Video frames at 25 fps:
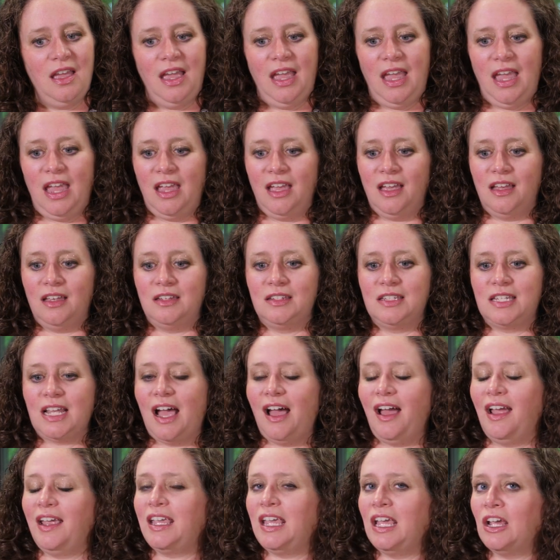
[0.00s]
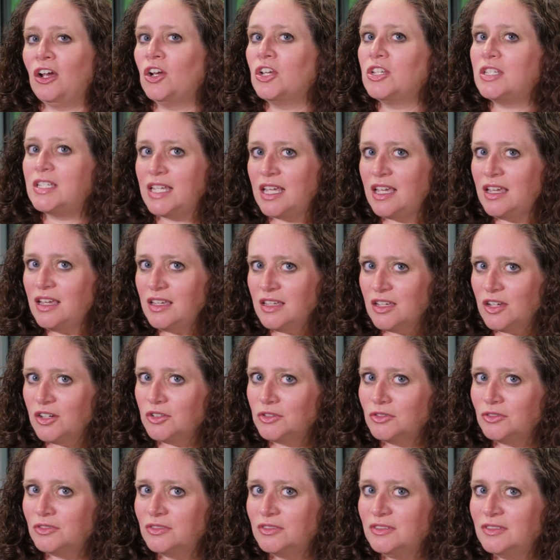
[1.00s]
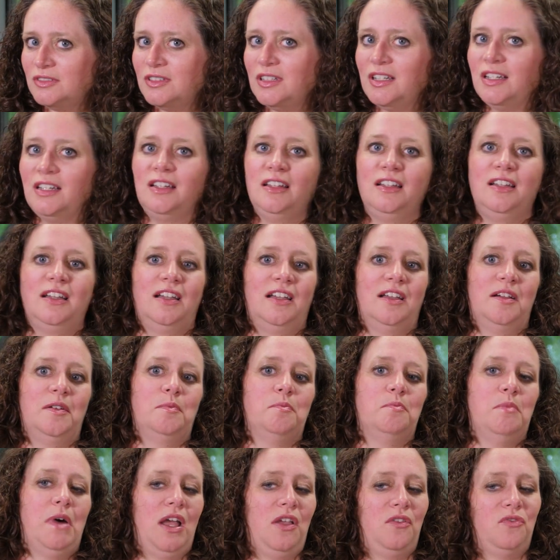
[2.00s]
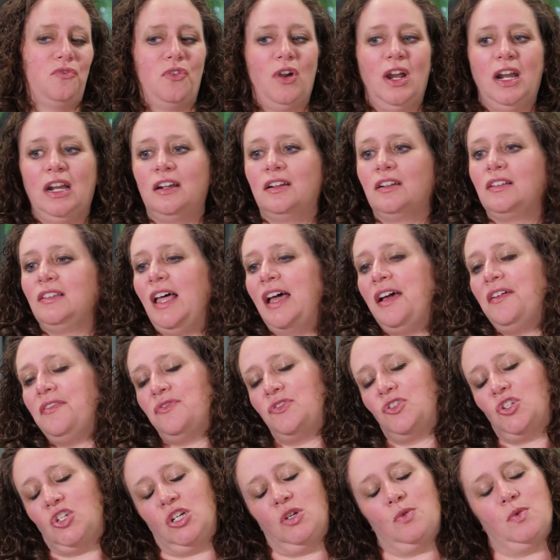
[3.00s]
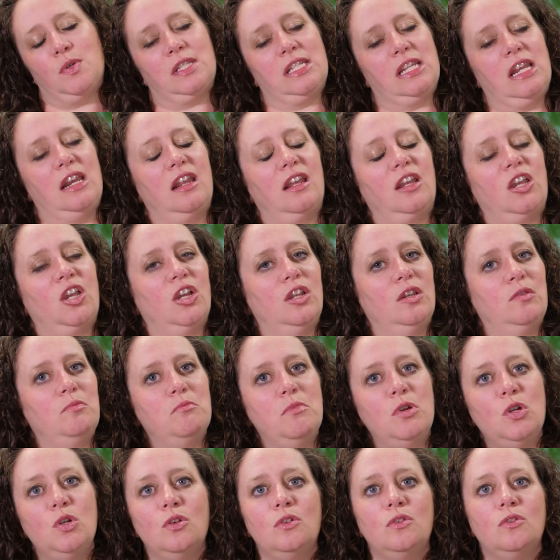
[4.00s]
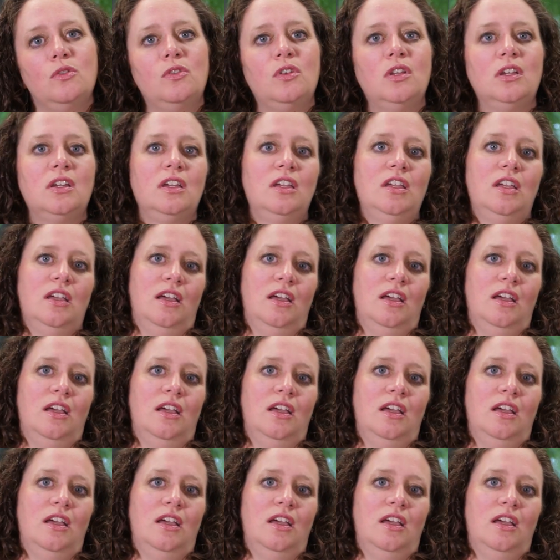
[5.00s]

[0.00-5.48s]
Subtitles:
And I guarantee you, my friend left, she was in a good mood,